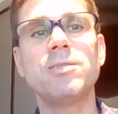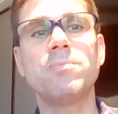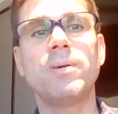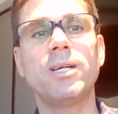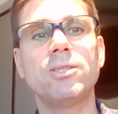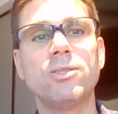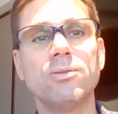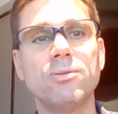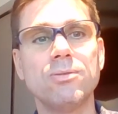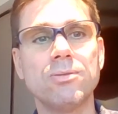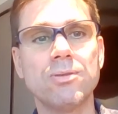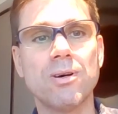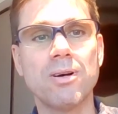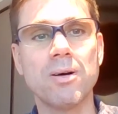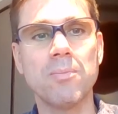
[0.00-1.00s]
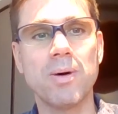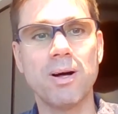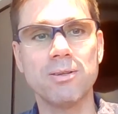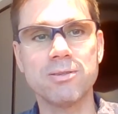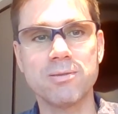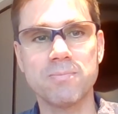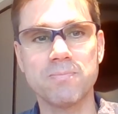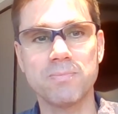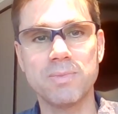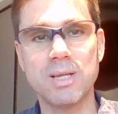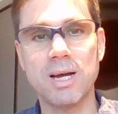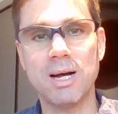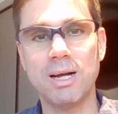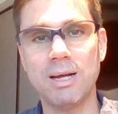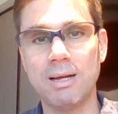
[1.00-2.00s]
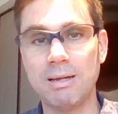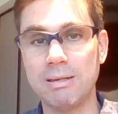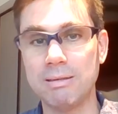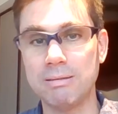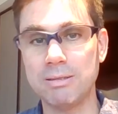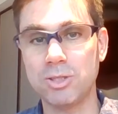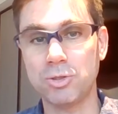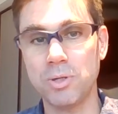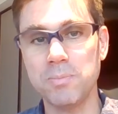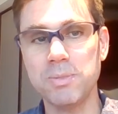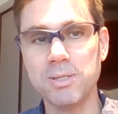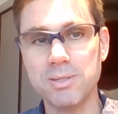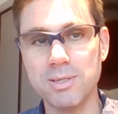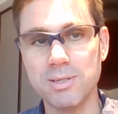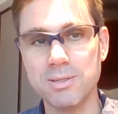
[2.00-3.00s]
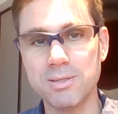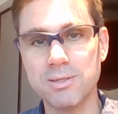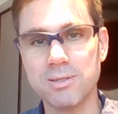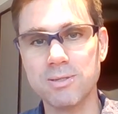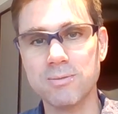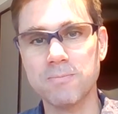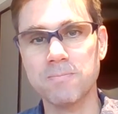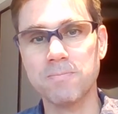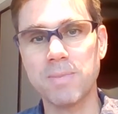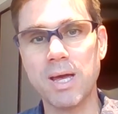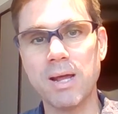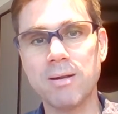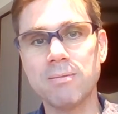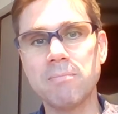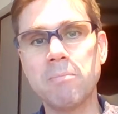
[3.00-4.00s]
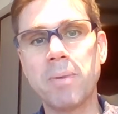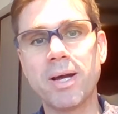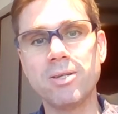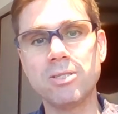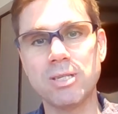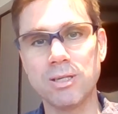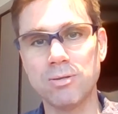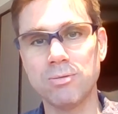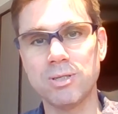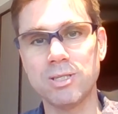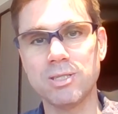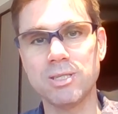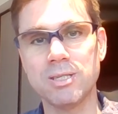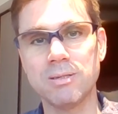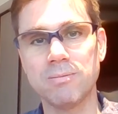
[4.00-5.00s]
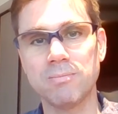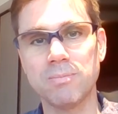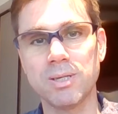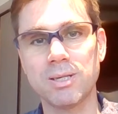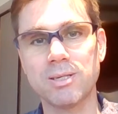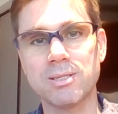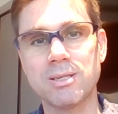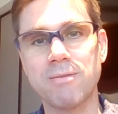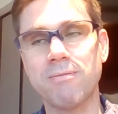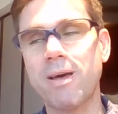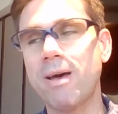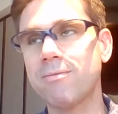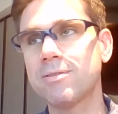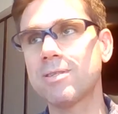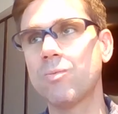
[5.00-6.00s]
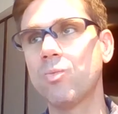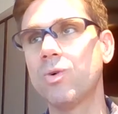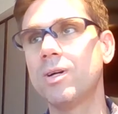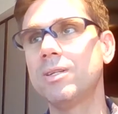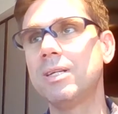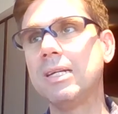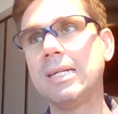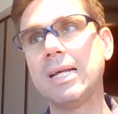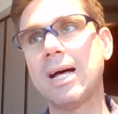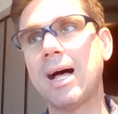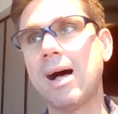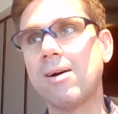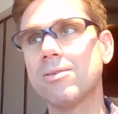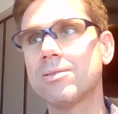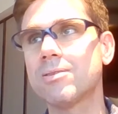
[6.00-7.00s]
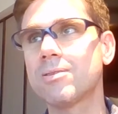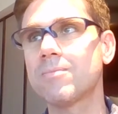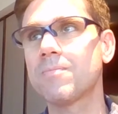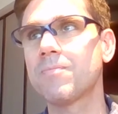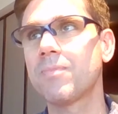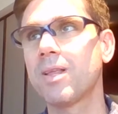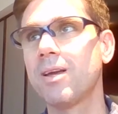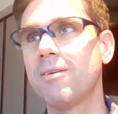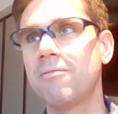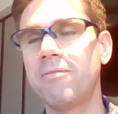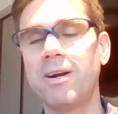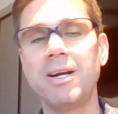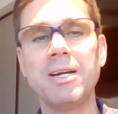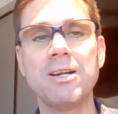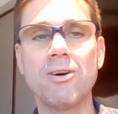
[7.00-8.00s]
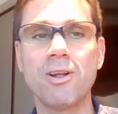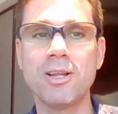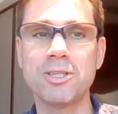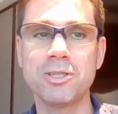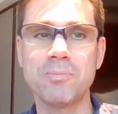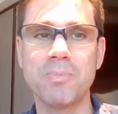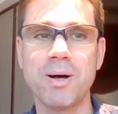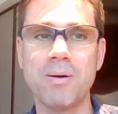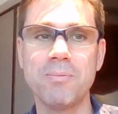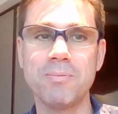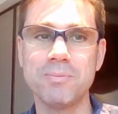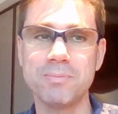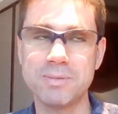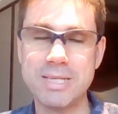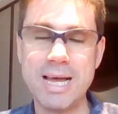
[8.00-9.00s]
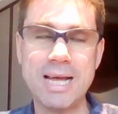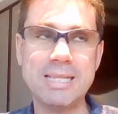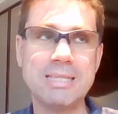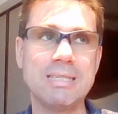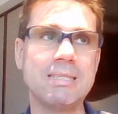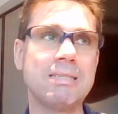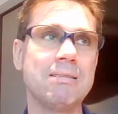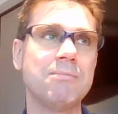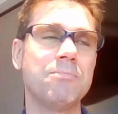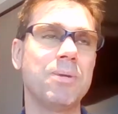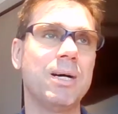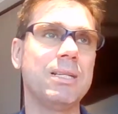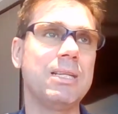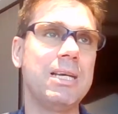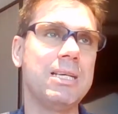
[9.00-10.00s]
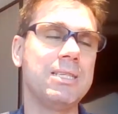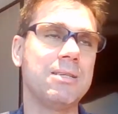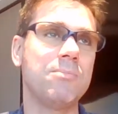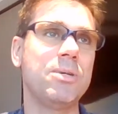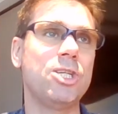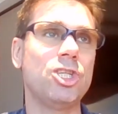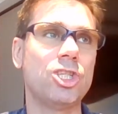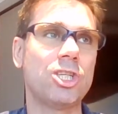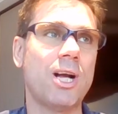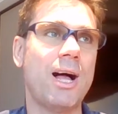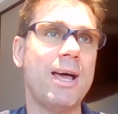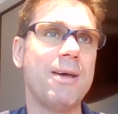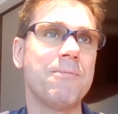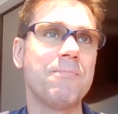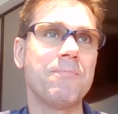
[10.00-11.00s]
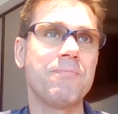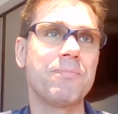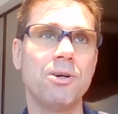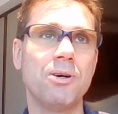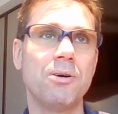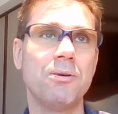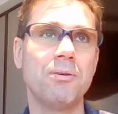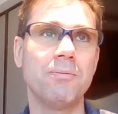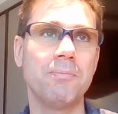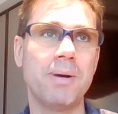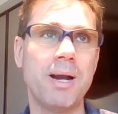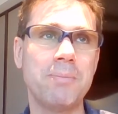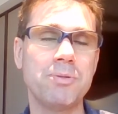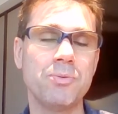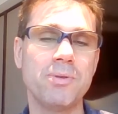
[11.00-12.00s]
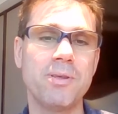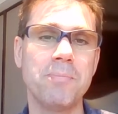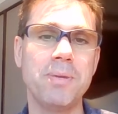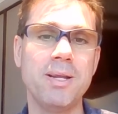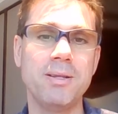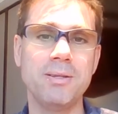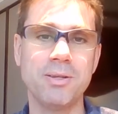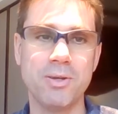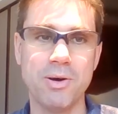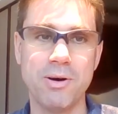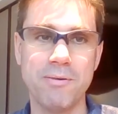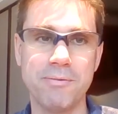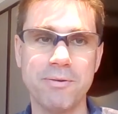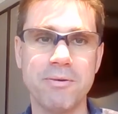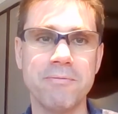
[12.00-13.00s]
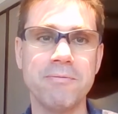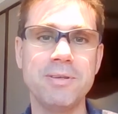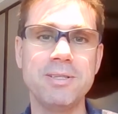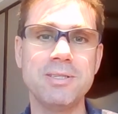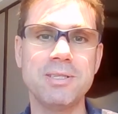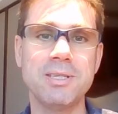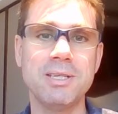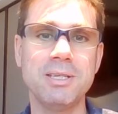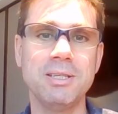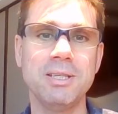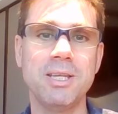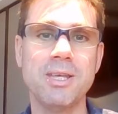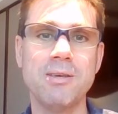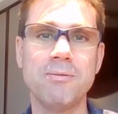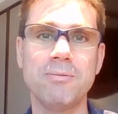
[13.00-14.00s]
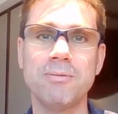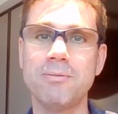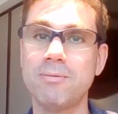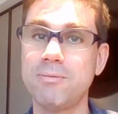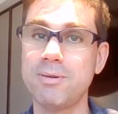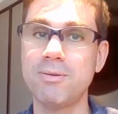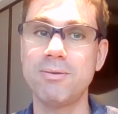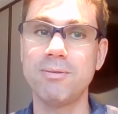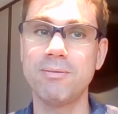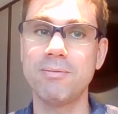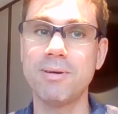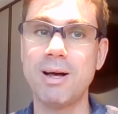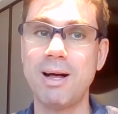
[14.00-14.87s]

very special to talk about shrimp diseases and biosecurity, because I've had someone in the house very knowledgeable about that, but is a bit shy. So perhaps with a bit of convincing, you will